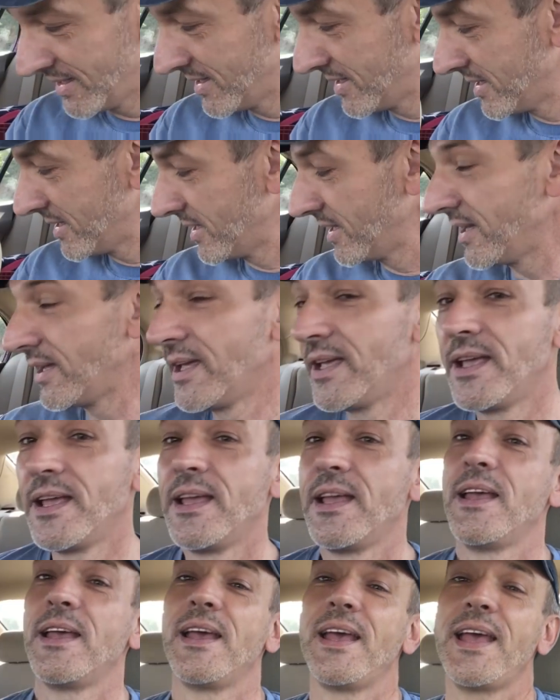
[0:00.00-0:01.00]

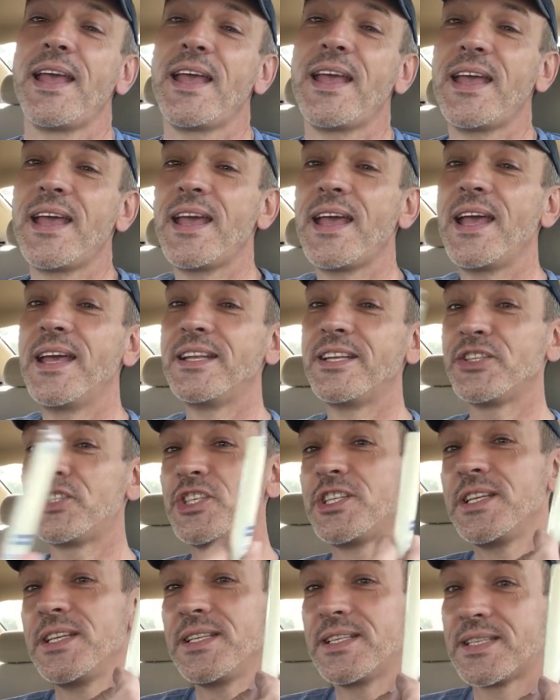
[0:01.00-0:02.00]
and a
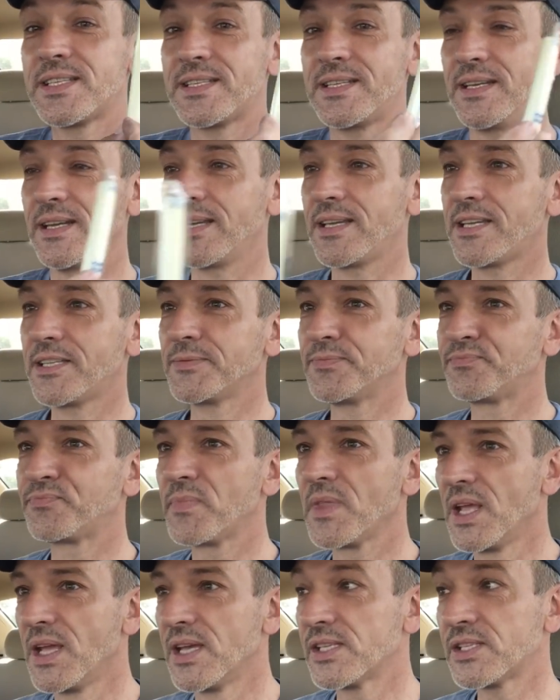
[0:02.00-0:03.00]
cheese stick.
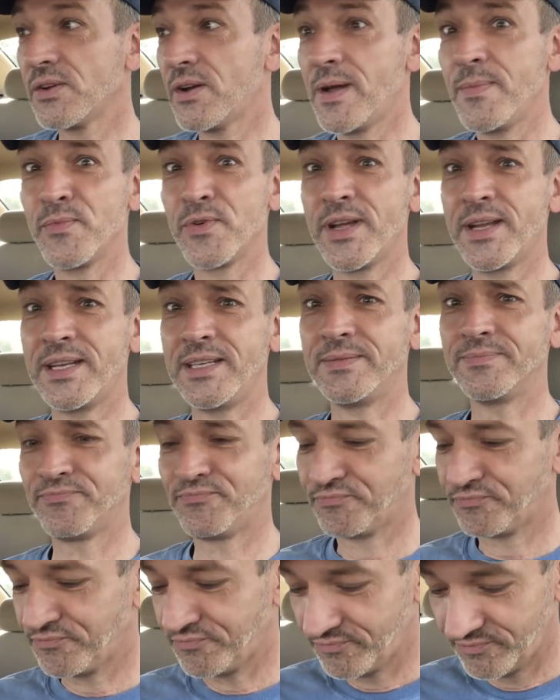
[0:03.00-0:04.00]
So I'm ready.
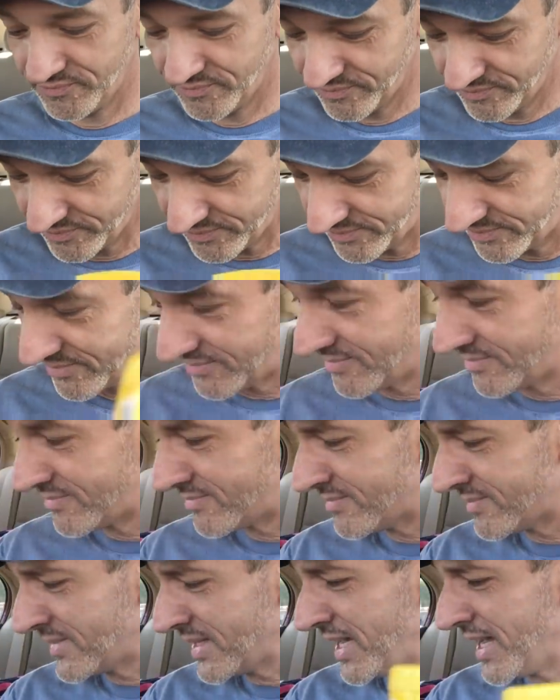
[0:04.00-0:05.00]

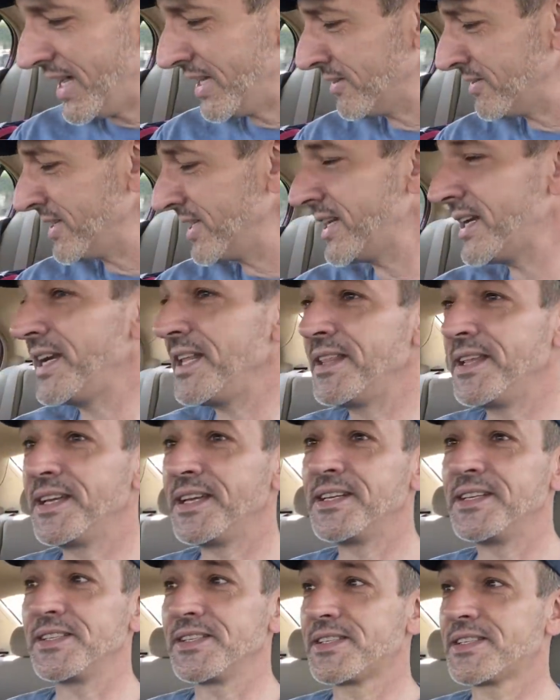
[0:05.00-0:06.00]
I don't need
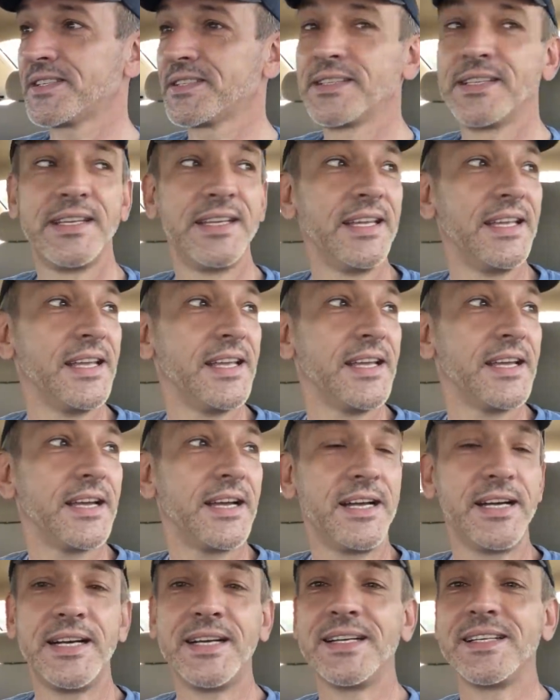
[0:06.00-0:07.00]
anything else.
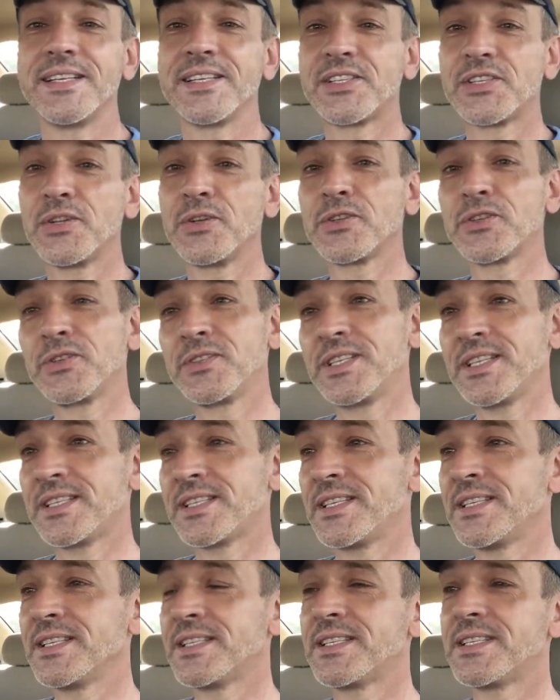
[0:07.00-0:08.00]
Uh, social
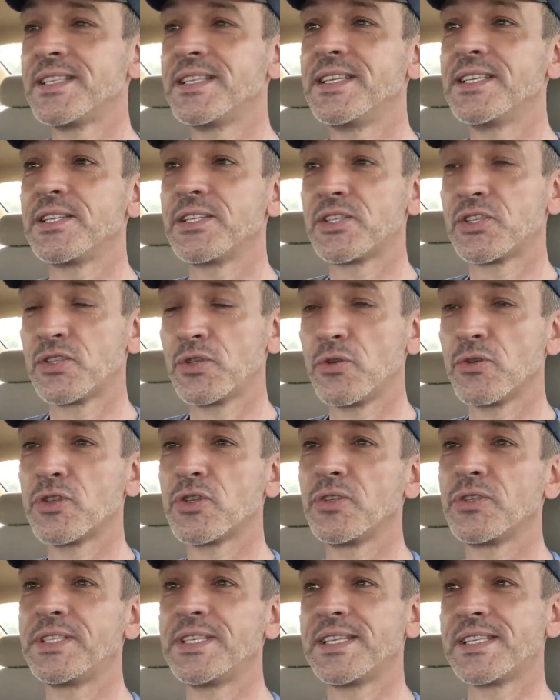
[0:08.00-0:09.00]
distancing,
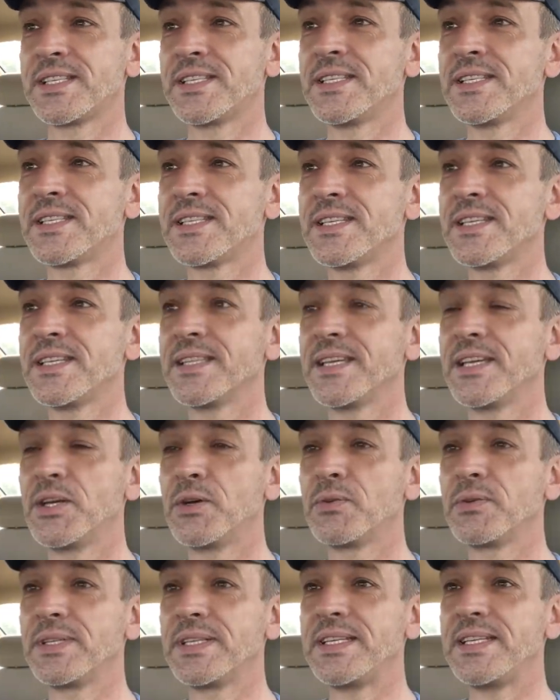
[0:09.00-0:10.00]
social distancing, they
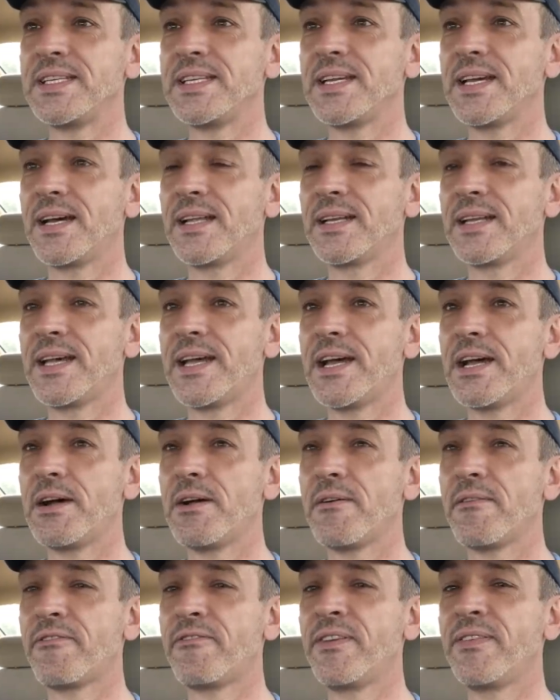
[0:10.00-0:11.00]
only
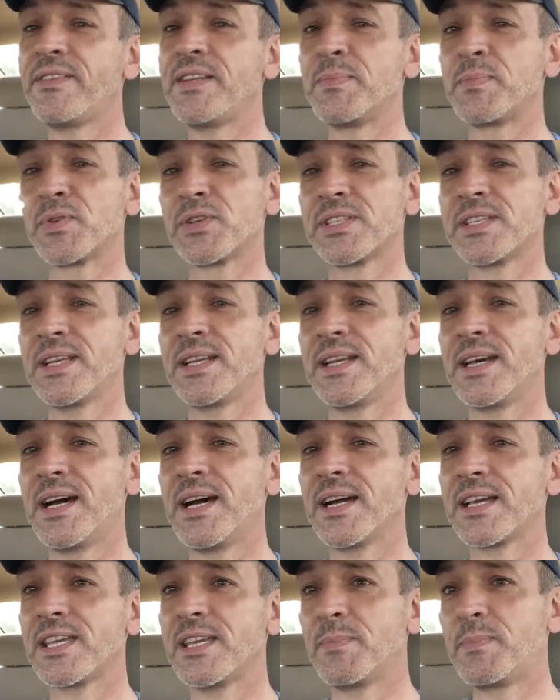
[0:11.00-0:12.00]
allow 50%
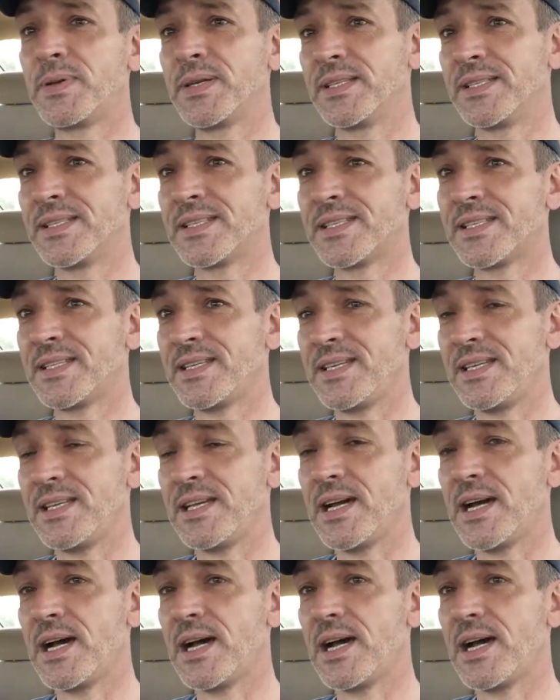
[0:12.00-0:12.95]
occupancy,